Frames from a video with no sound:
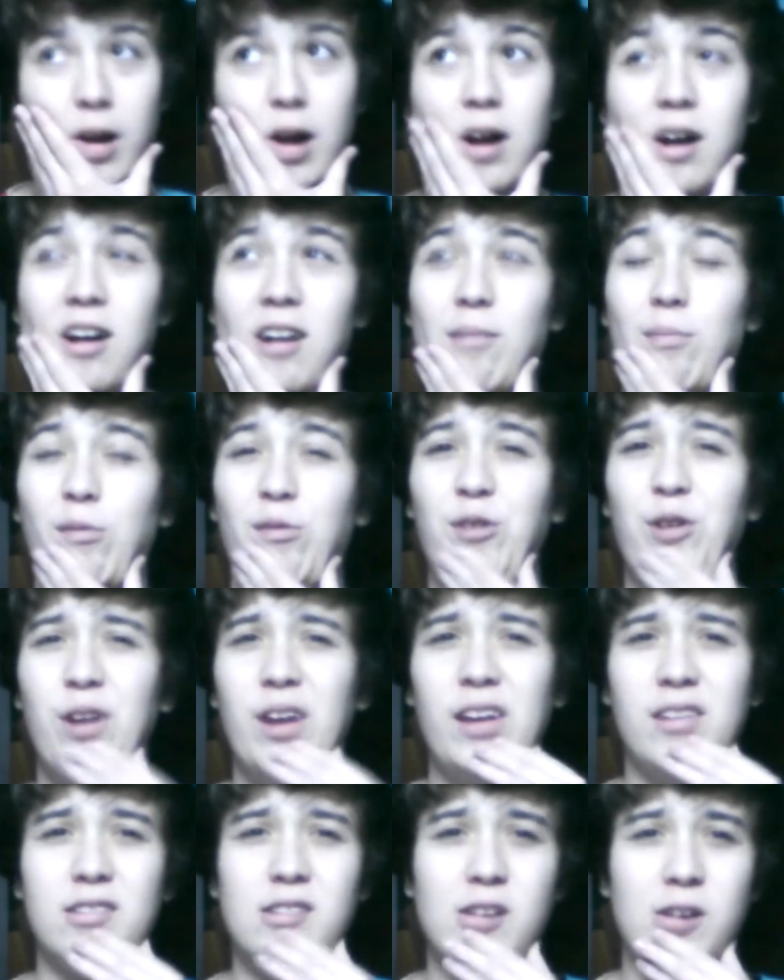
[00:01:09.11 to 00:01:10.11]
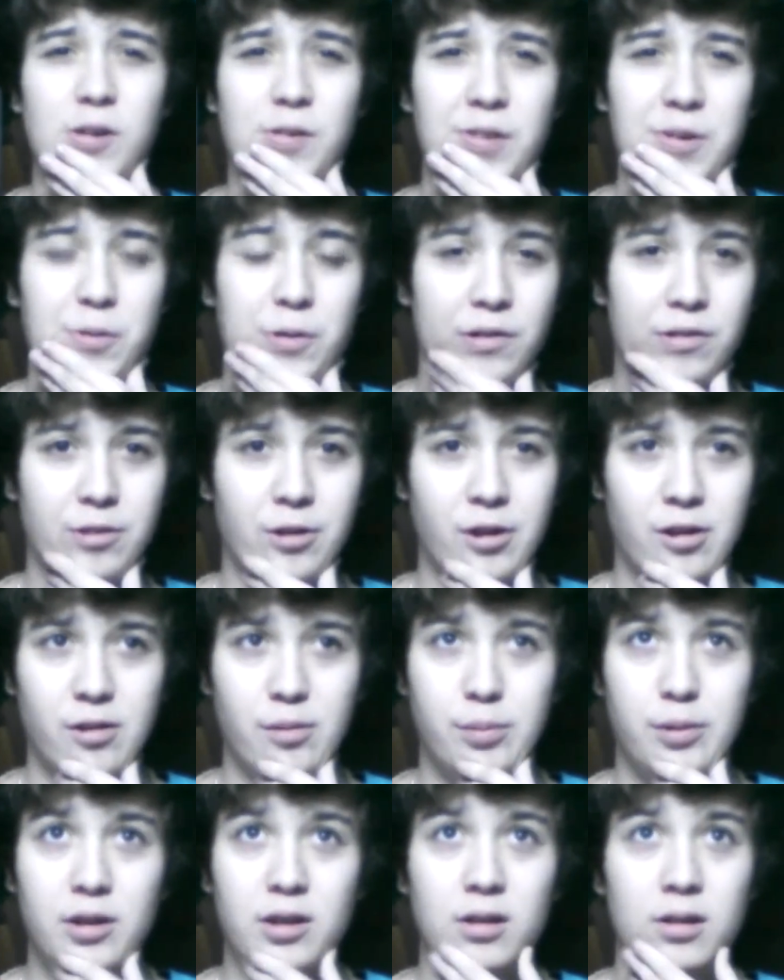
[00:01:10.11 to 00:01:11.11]
Um, a few days ago they weren't so
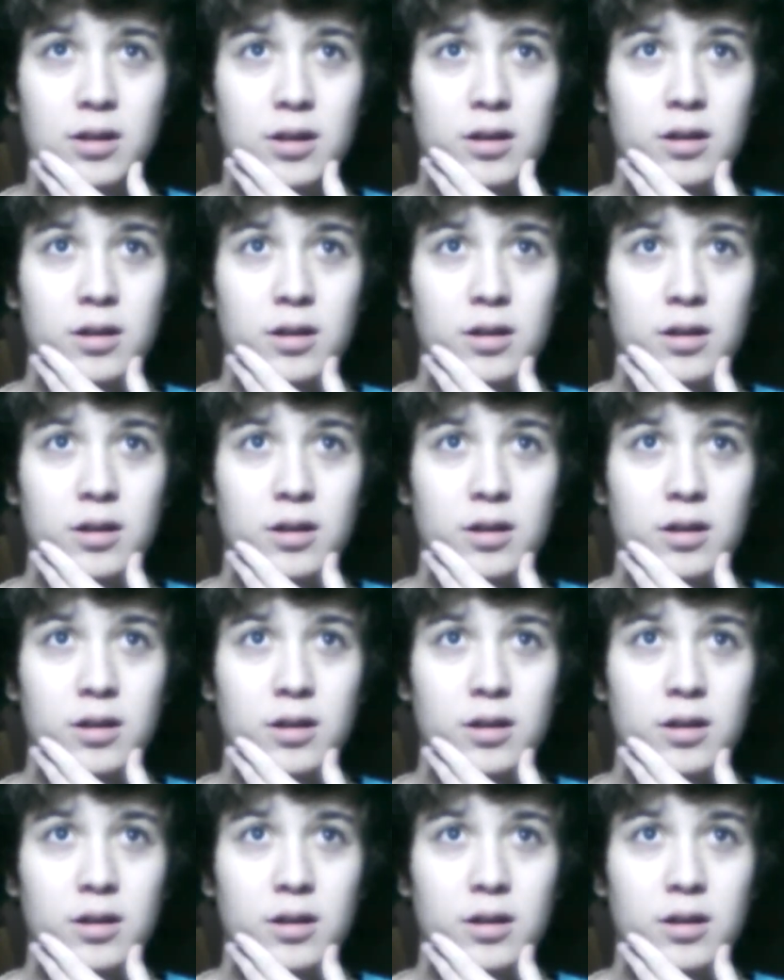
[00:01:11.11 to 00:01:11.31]
good, but